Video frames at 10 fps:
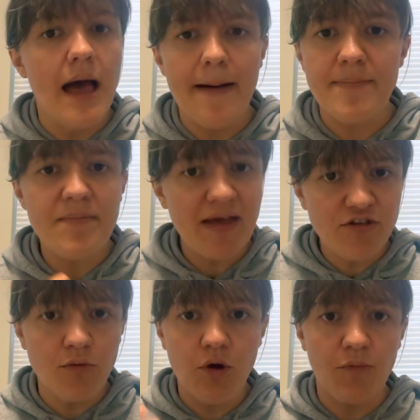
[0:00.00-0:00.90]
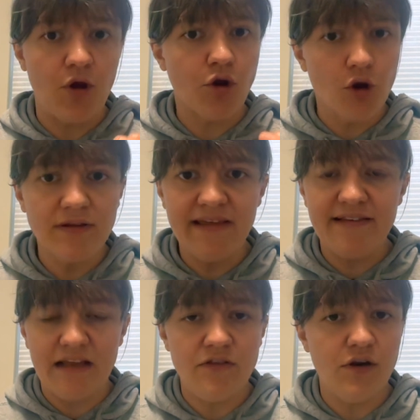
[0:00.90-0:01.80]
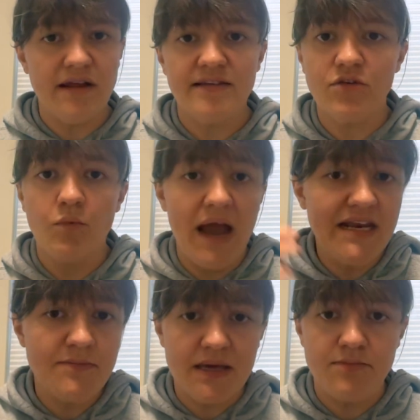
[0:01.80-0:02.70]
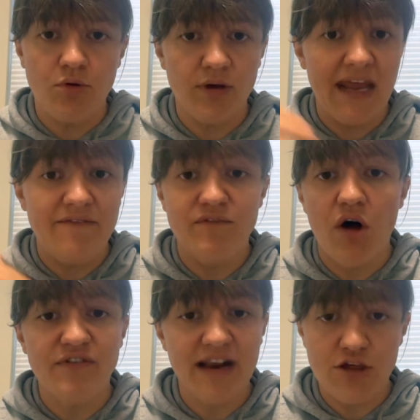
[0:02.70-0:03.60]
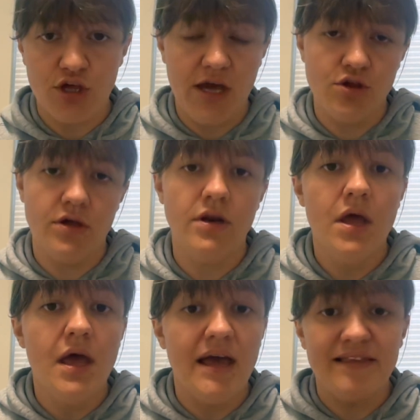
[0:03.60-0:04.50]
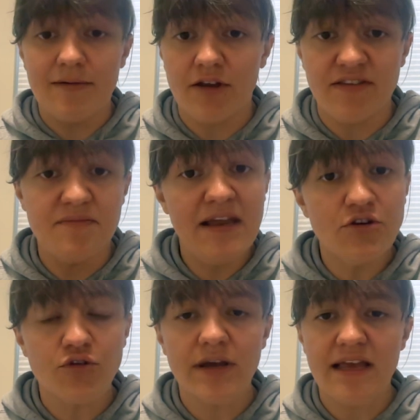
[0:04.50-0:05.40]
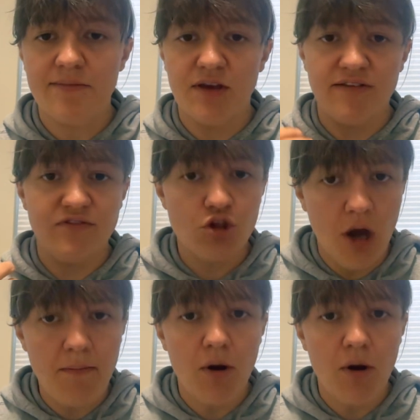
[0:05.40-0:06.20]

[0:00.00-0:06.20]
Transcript: Uh, but based on what we are currently seeing in the United States, why do people get involved in education? Is it because it's mandatory? Is it because of the job